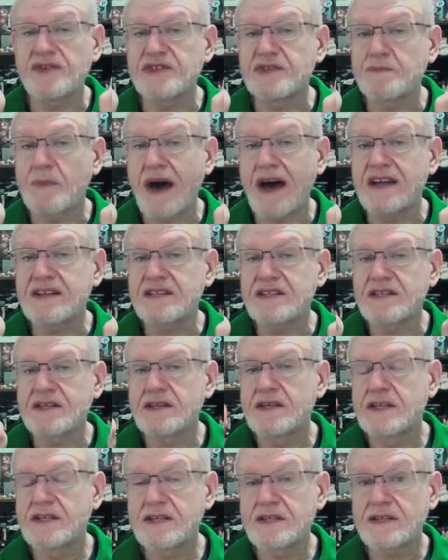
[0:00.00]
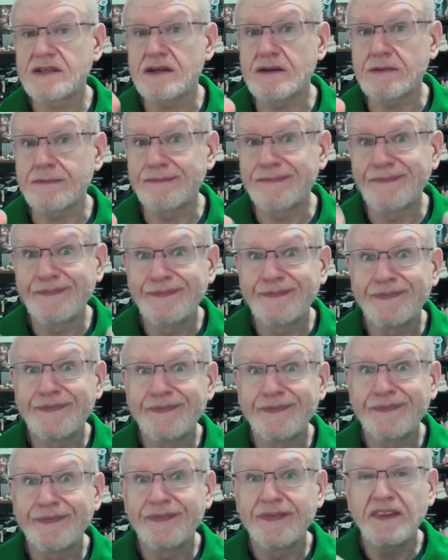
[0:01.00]
spots. So,
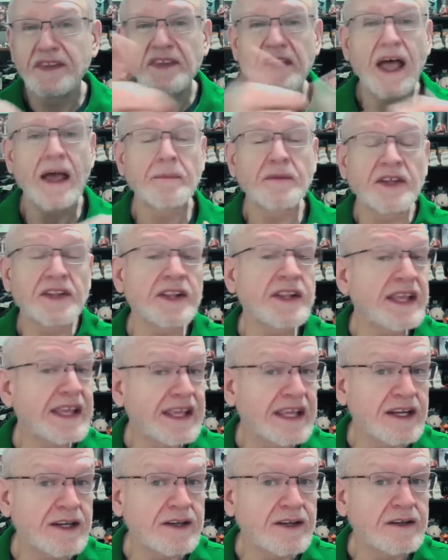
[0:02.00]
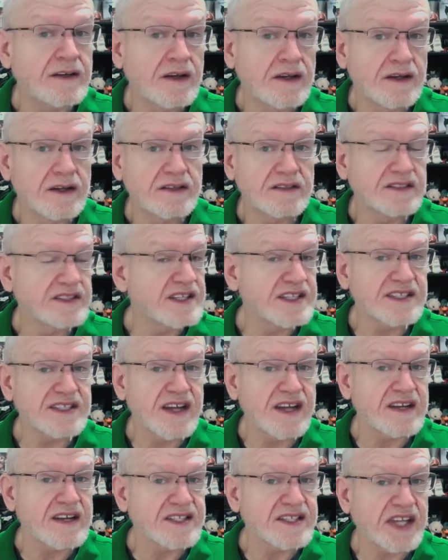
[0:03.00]
I'm clean, just
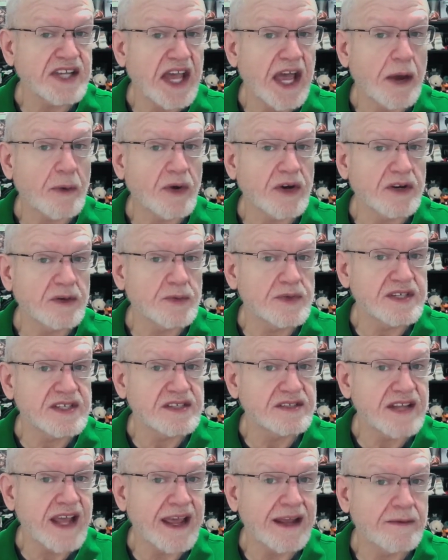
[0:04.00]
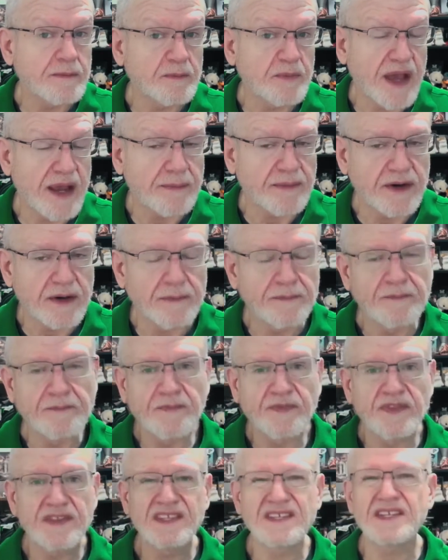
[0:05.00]
not scoured with sandpaper
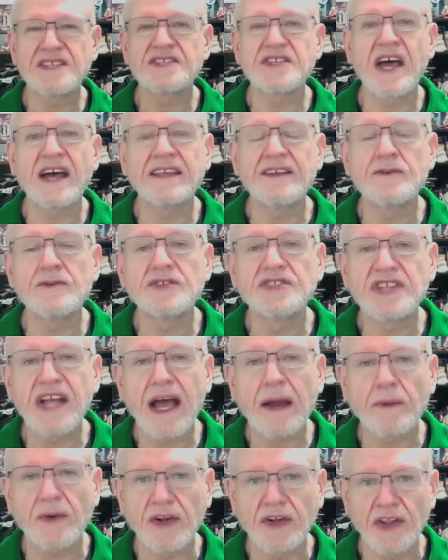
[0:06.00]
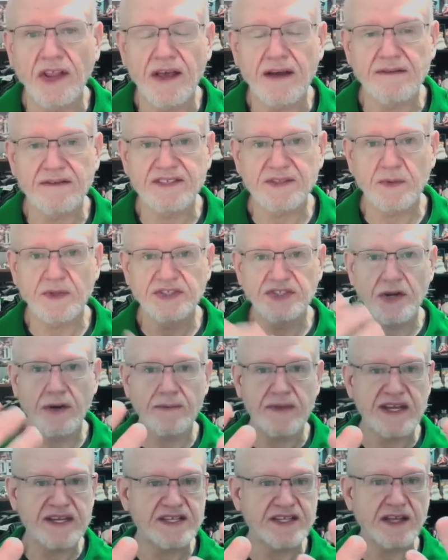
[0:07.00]
since I use shower gloves, which are
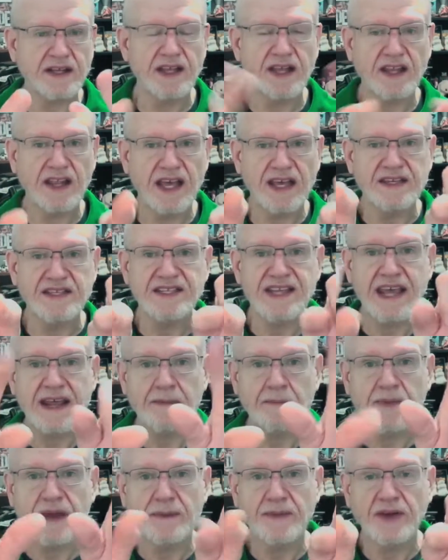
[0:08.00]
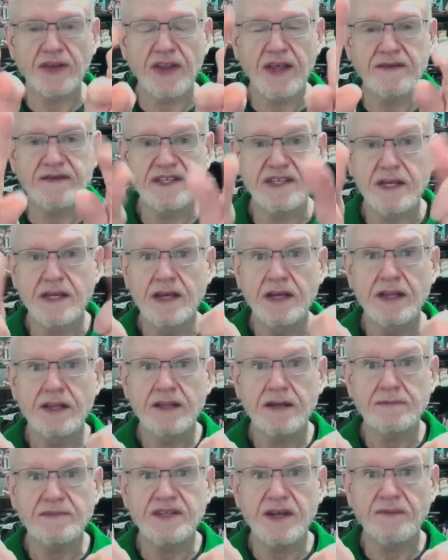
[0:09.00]
basically like sandpaper gloves.
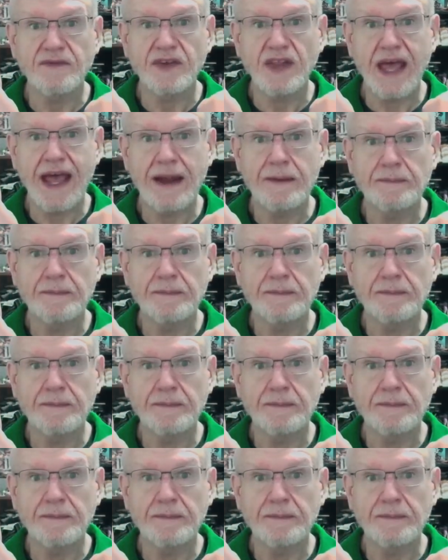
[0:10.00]
Thumbs up for that.